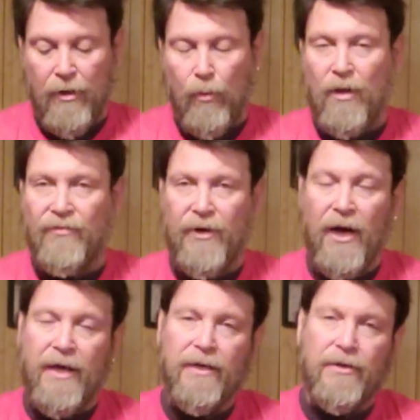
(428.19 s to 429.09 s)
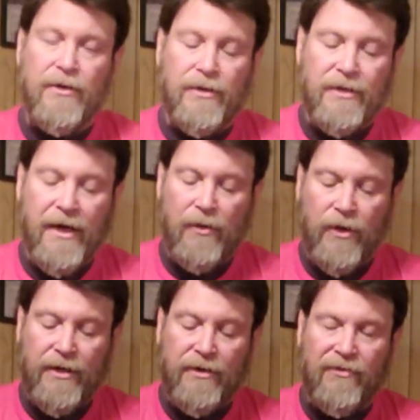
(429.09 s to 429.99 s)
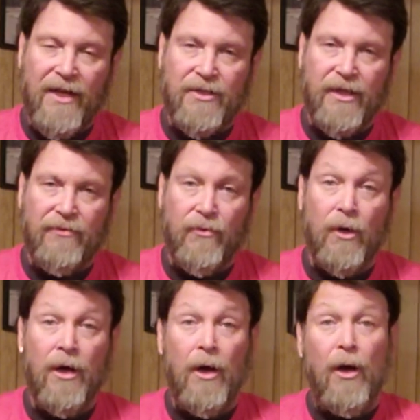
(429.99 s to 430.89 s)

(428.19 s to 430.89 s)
well, if you're hiking during the day, what do you need a flashlight for?